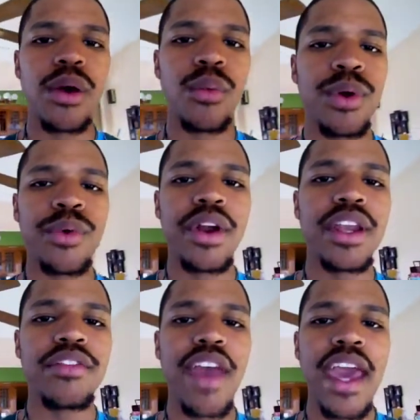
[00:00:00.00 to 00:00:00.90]
we were in
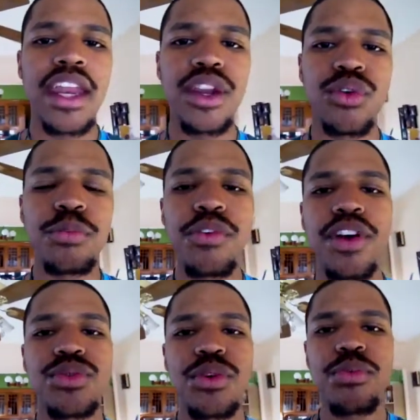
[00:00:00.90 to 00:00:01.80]
the van, and a group of
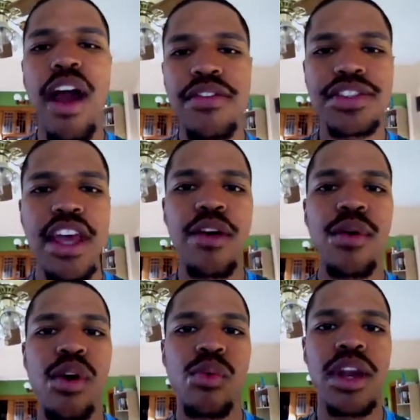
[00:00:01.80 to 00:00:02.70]
us were prophesying
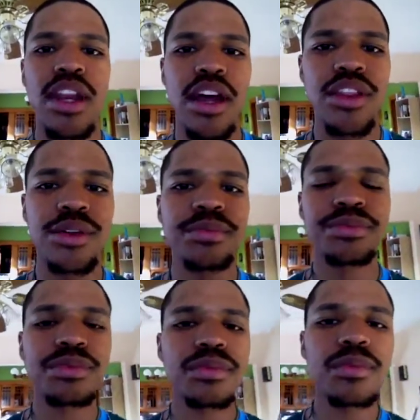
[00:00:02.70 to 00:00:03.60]
with one another.
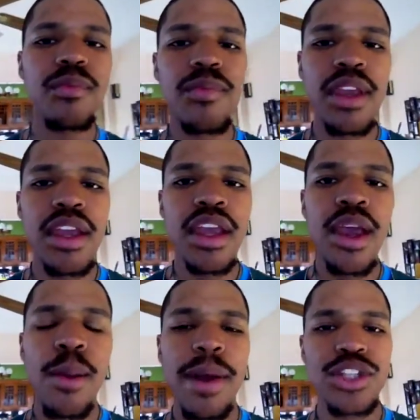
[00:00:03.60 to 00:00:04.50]

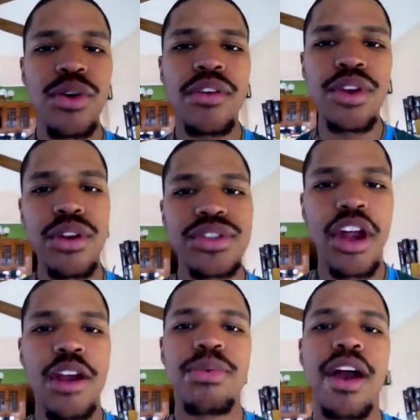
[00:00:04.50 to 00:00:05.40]
My 12-year-old
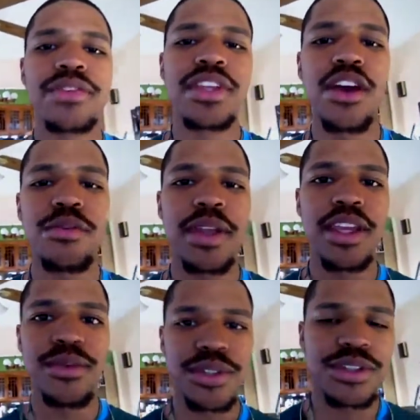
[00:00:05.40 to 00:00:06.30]
started prophesying with me. He
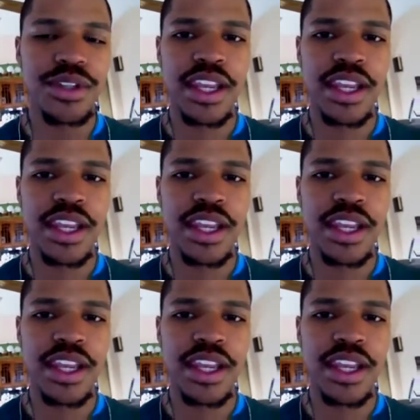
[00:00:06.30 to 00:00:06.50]
was